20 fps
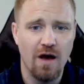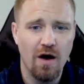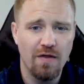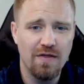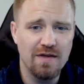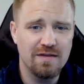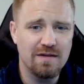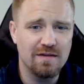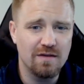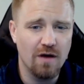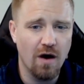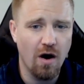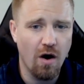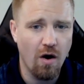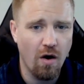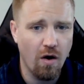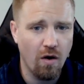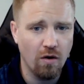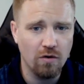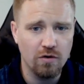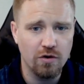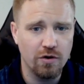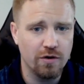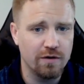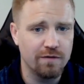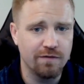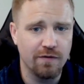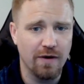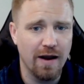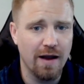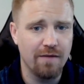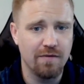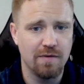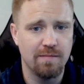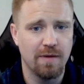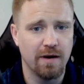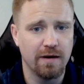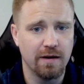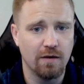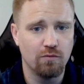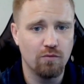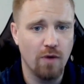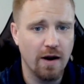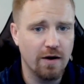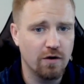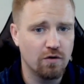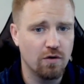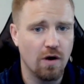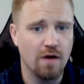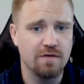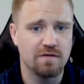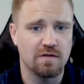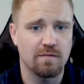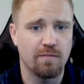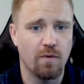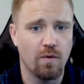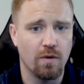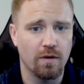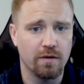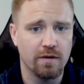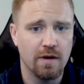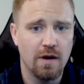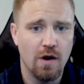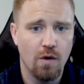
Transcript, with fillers: this is all good for everybody right across the board.